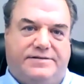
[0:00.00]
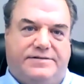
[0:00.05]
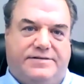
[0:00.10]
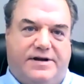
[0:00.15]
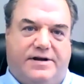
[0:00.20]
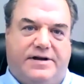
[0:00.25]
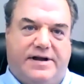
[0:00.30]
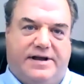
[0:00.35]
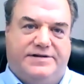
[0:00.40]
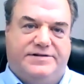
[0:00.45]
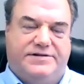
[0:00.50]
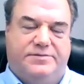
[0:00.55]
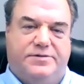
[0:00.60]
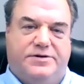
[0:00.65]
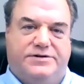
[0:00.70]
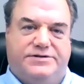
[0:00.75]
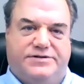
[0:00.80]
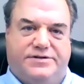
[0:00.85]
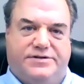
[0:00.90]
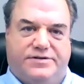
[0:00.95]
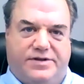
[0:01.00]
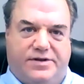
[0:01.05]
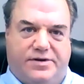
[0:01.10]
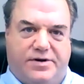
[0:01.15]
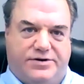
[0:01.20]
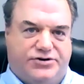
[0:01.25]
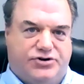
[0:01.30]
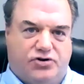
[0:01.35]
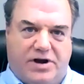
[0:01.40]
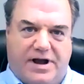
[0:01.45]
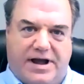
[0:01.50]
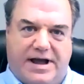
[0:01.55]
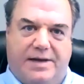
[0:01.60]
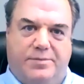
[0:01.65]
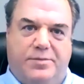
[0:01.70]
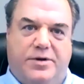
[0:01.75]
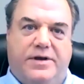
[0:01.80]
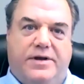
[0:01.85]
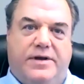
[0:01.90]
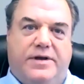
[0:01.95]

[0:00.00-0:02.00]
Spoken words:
their customers, their tribe.